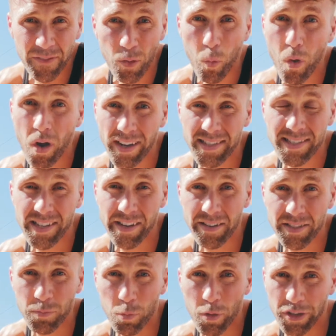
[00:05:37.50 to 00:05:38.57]
you want to
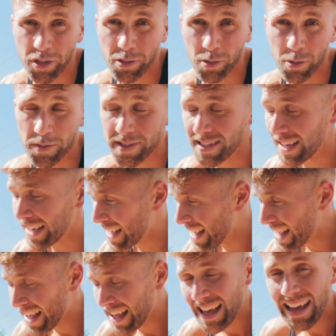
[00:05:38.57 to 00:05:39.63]
seriously work your glutes,
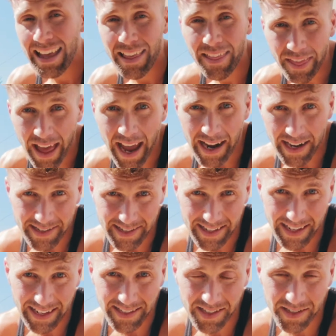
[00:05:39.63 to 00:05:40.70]
that is an
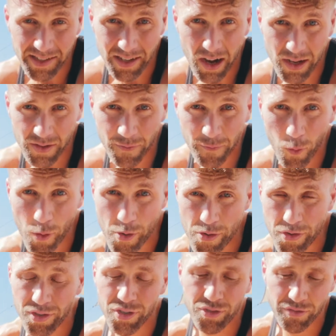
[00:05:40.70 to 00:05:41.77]
exercise for you.
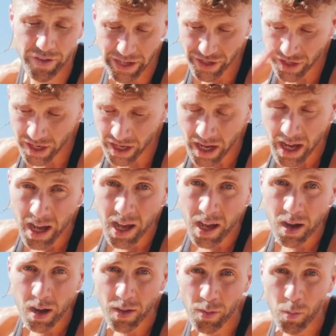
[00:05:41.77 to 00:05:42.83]
The stretch
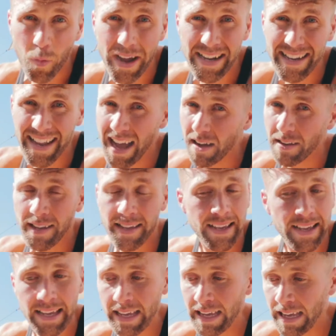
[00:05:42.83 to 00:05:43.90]
on the way down
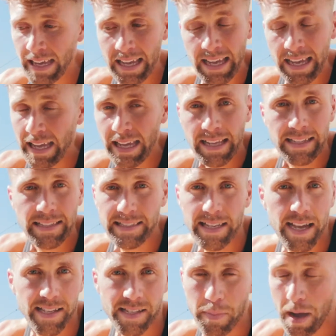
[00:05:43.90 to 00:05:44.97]

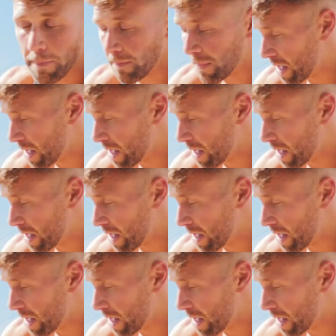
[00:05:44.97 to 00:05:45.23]
tears them up.